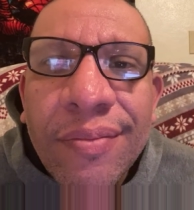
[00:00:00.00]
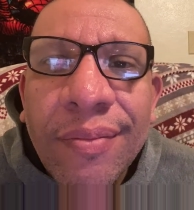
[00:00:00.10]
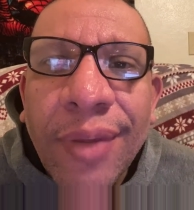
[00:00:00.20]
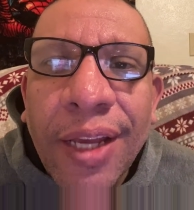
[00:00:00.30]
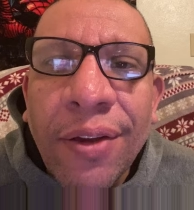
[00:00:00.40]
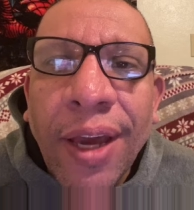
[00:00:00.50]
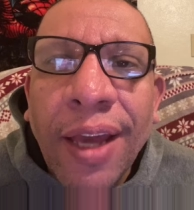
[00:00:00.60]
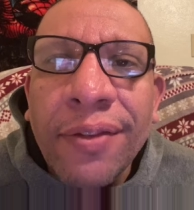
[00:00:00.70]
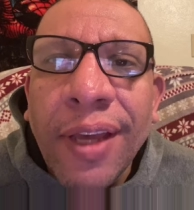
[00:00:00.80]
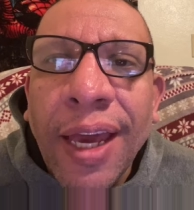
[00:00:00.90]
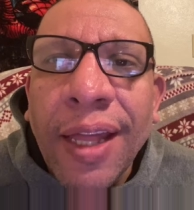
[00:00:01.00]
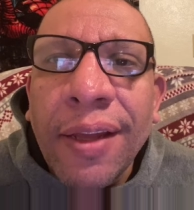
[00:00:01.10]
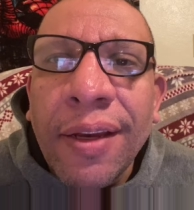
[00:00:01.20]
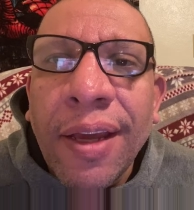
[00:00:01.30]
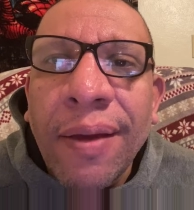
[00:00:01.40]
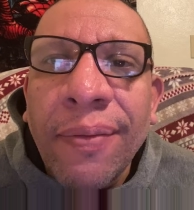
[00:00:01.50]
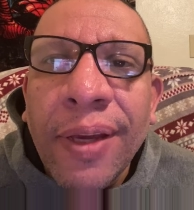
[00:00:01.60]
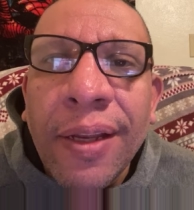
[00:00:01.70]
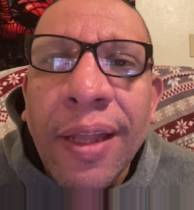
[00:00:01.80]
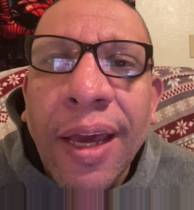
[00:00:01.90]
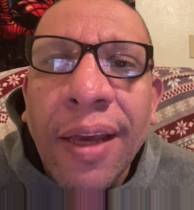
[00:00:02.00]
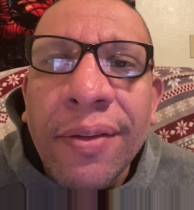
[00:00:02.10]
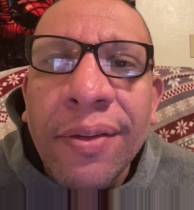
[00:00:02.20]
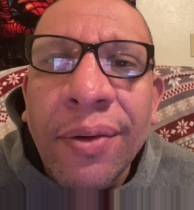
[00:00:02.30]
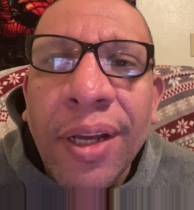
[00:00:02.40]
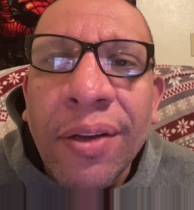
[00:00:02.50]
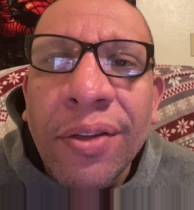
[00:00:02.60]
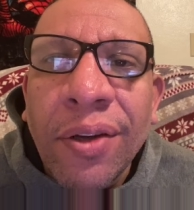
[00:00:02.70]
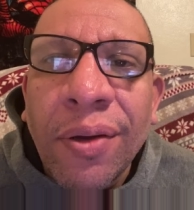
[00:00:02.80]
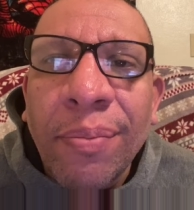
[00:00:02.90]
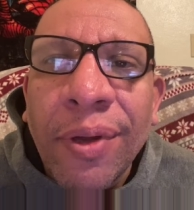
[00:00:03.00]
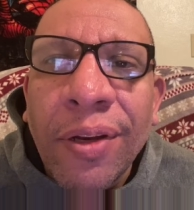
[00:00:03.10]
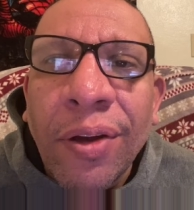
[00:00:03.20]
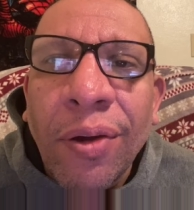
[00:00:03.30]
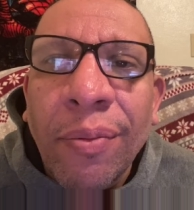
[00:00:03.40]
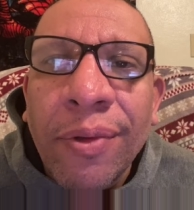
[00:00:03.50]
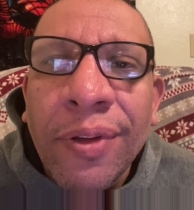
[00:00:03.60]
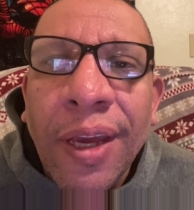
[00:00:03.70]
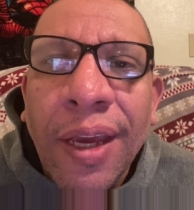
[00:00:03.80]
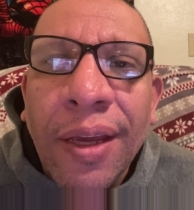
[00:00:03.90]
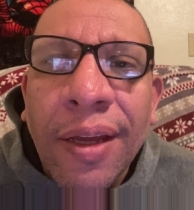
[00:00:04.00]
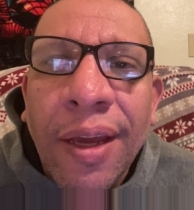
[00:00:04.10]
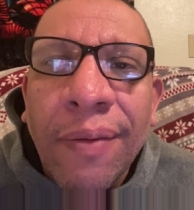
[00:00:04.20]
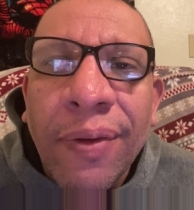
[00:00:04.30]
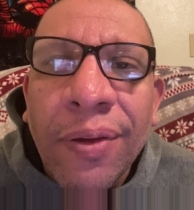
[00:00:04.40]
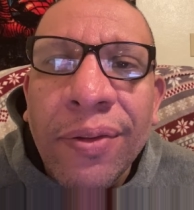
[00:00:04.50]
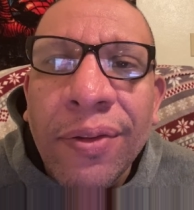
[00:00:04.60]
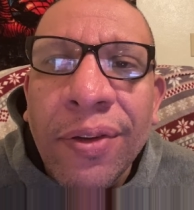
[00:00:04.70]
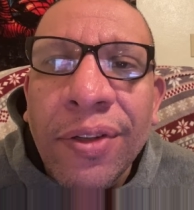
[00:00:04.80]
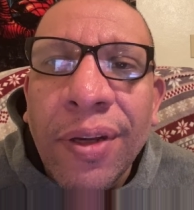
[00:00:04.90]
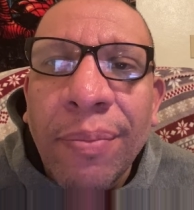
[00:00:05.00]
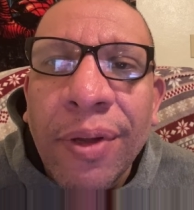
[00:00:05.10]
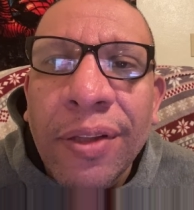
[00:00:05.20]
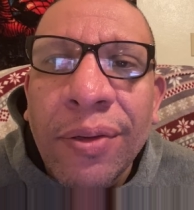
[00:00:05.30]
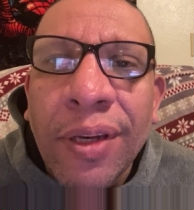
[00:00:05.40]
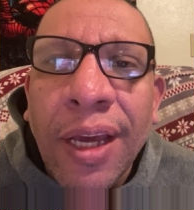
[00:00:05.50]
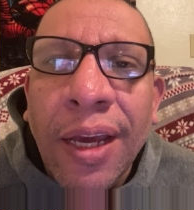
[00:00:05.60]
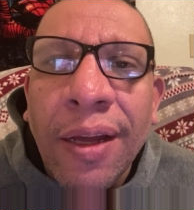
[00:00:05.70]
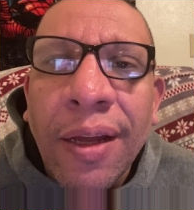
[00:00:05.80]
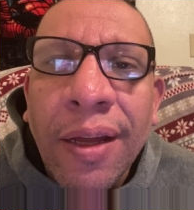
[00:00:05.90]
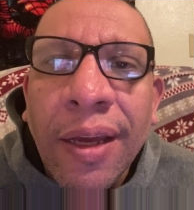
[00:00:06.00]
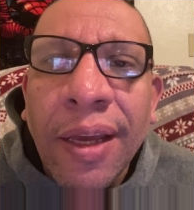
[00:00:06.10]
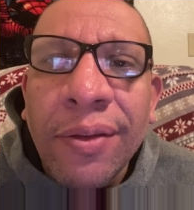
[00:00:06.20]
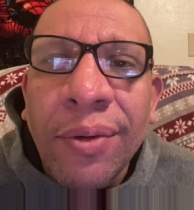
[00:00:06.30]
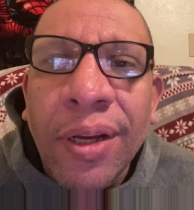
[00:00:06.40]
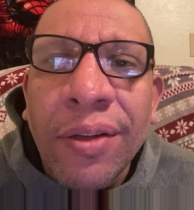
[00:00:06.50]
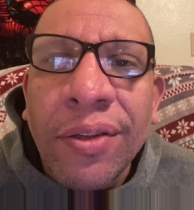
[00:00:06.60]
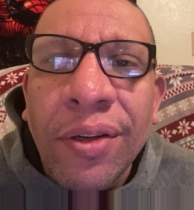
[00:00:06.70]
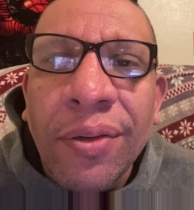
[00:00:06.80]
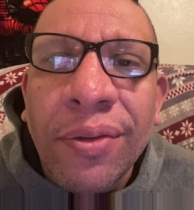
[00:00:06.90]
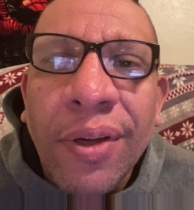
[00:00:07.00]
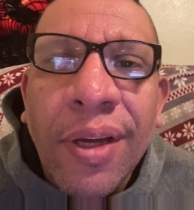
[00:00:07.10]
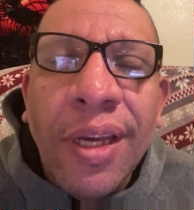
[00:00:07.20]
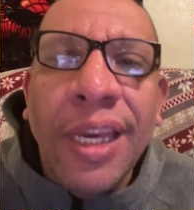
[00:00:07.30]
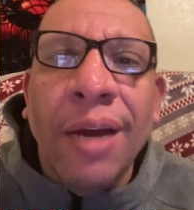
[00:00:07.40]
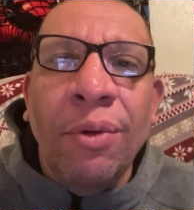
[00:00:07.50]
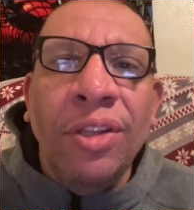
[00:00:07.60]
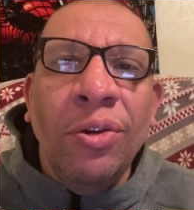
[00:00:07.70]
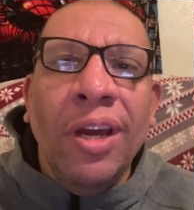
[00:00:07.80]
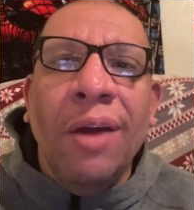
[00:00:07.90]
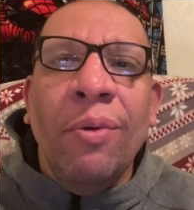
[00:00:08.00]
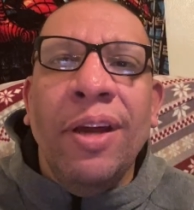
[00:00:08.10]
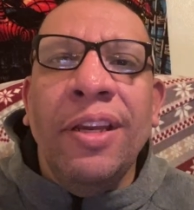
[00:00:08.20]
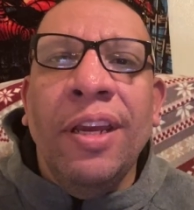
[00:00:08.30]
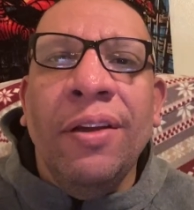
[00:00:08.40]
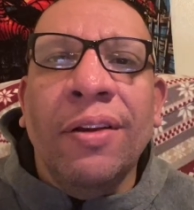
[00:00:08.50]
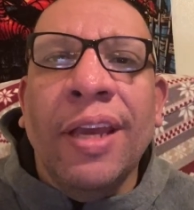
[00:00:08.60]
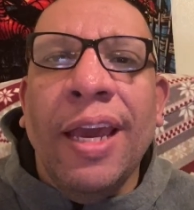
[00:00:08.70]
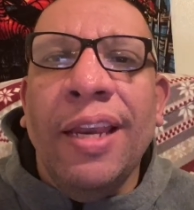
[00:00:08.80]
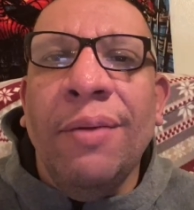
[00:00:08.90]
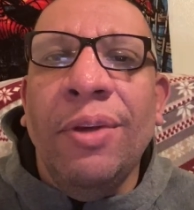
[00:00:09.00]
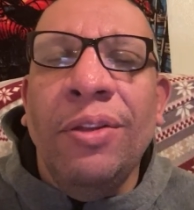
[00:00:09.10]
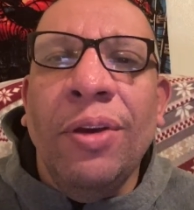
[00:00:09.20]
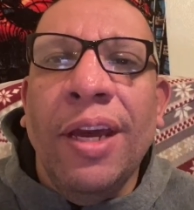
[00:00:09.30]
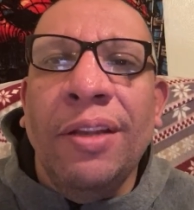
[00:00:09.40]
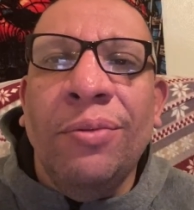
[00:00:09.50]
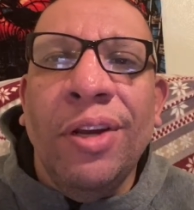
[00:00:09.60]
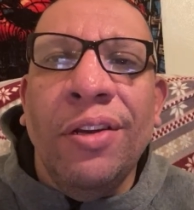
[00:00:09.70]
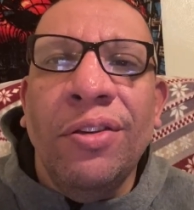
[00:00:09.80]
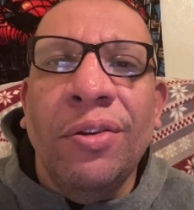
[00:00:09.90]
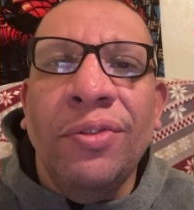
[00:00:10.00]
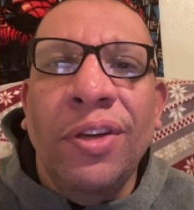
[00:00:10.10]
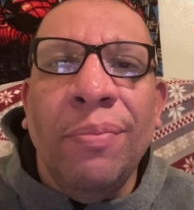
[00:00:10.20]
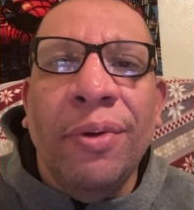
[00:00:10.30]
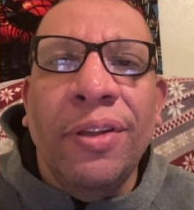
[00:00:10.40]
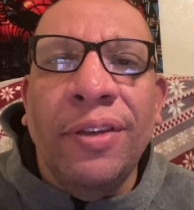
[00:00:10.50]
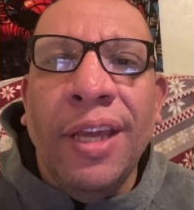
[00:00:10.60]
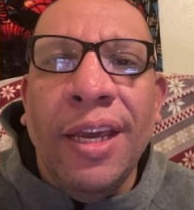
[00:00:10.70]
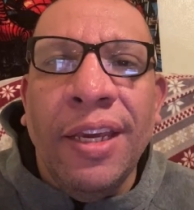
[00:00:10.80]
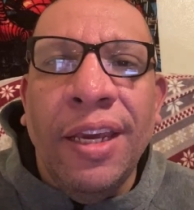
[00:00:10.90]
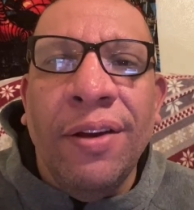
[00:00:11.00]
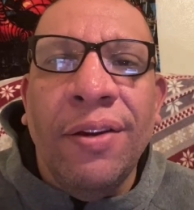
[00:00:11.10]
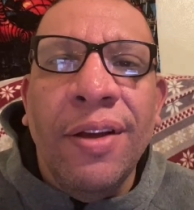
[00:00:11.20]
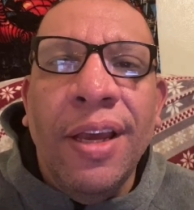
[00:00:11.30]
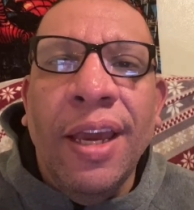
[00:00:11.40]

But you ask Alan if he likes Trader Joe's, but no, saying if you so cheap, but do not get Trader Joe's. Yeah, we do got one here, Caddy. We do got a Trader Joe's here, but it's not here.